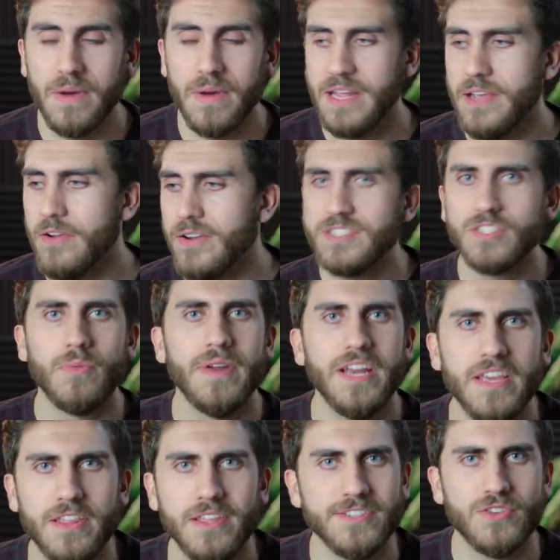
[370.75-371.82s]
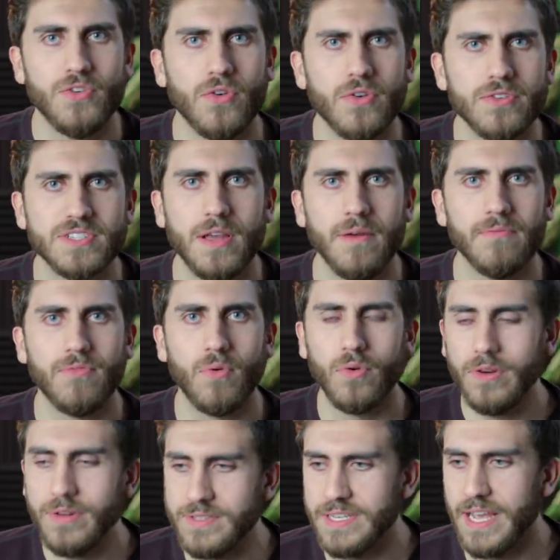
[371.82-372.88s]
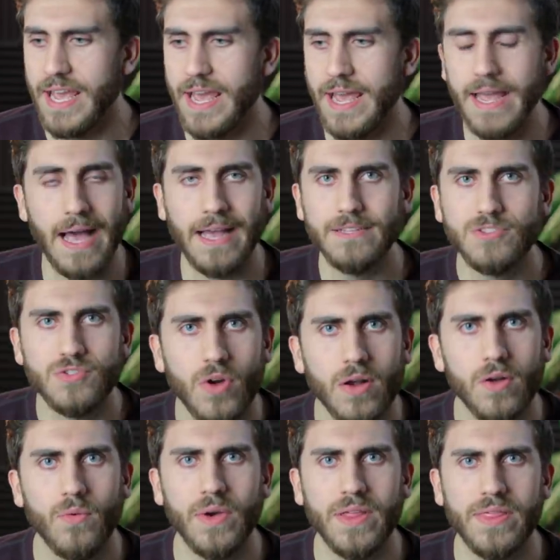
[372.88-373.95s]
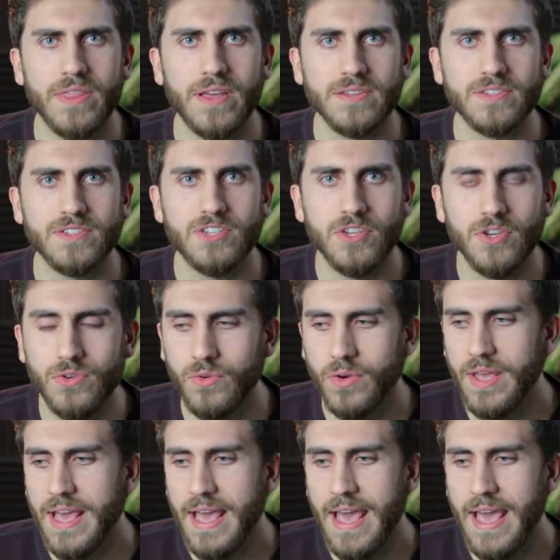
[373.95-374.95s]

But hearing so many of these girls come forward and say, hey, I struggle with this too,